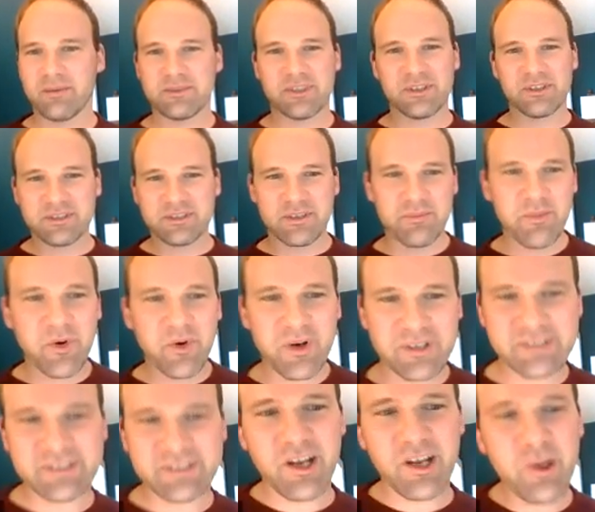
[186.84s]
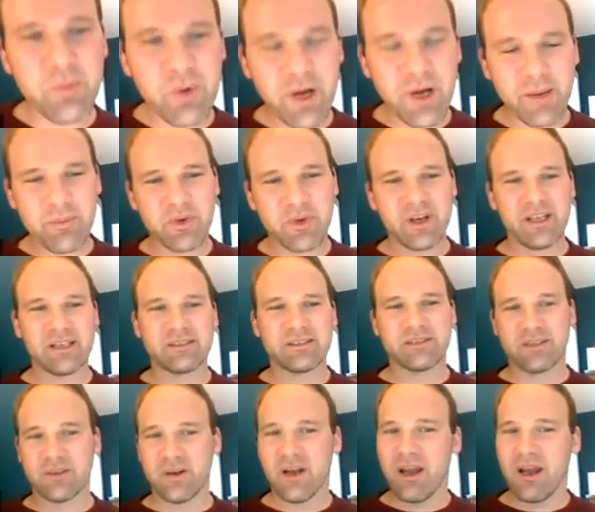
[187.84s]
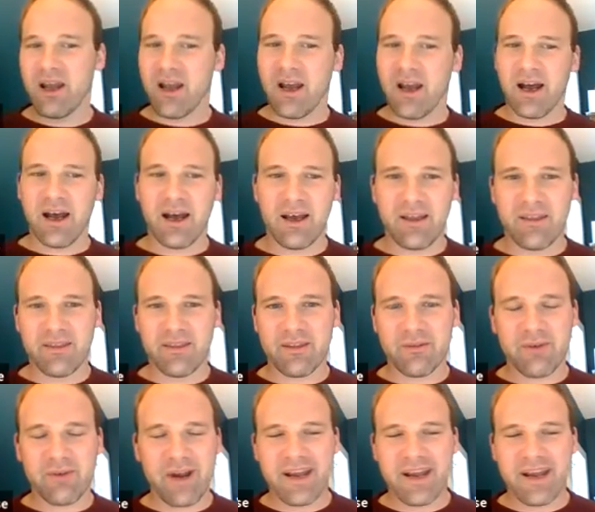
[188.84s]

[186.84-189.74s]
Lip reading: So some more subtle properties. So the